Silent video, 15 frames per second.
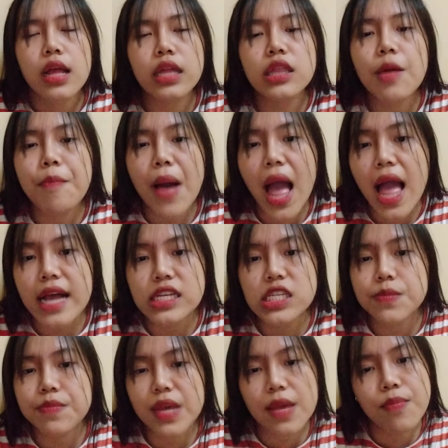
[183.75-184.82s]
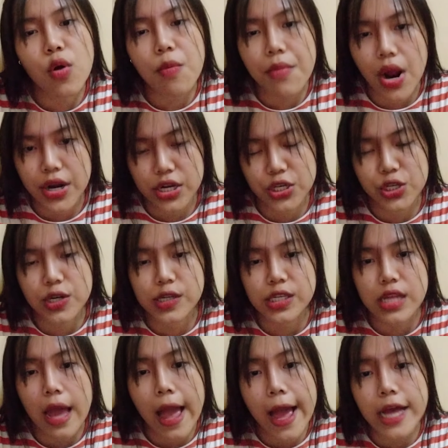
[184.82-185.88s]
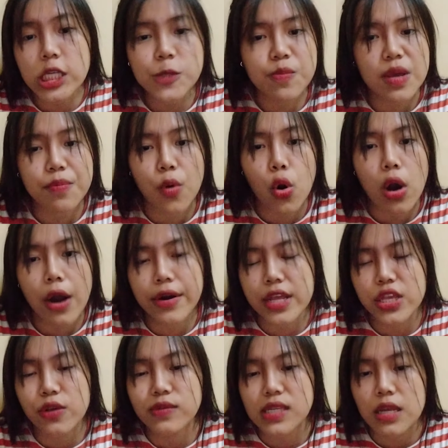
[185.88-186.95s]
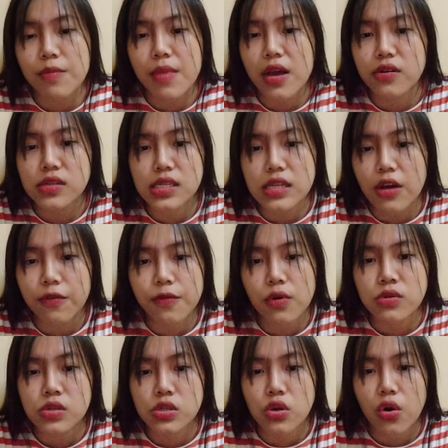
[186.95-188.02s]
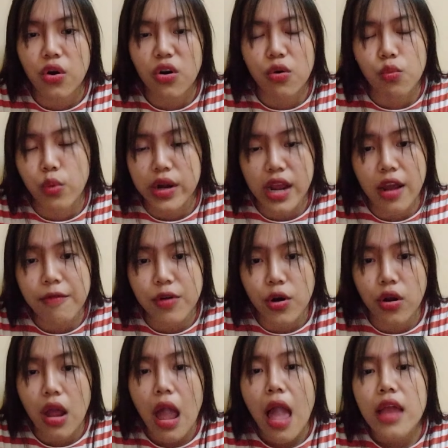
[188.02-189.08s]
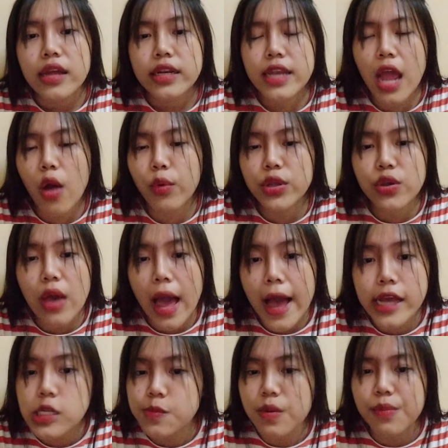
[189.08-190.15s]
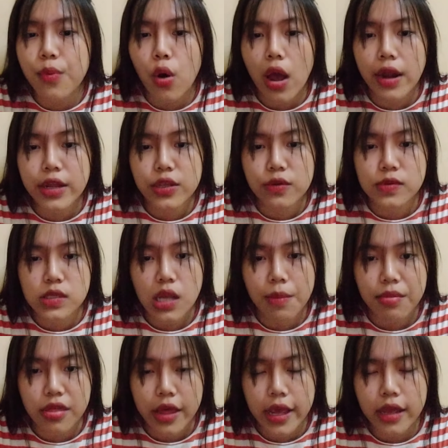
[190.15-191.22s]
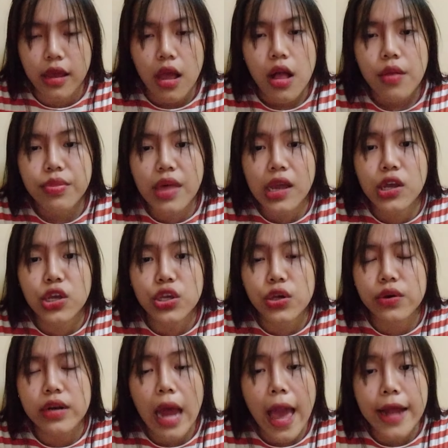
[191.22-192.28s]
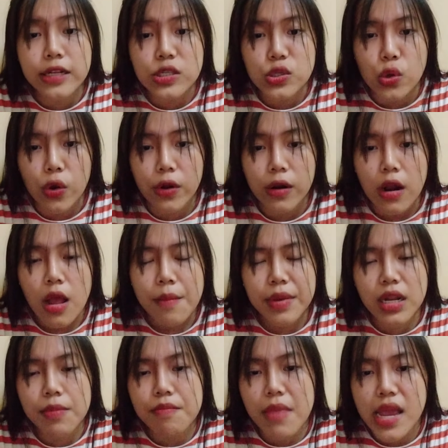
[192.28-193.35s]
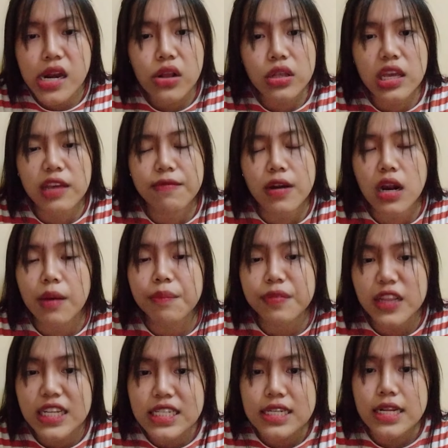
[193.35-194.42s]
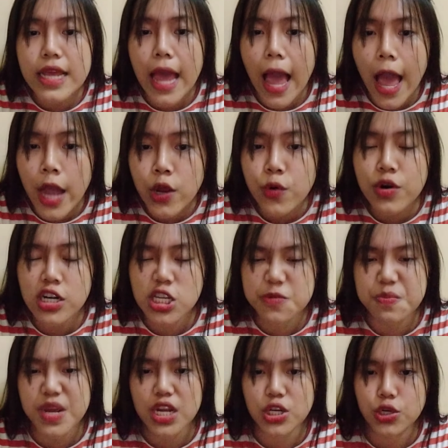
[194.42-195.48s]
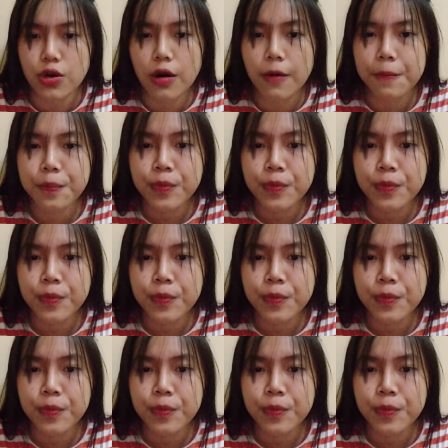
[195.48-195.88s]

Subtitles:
In the past, people might have just asked people how to use emails, cell phones, or whatever. Now, when you ask people how to use something, they give you an answer, but it may not give a completely accurate picture.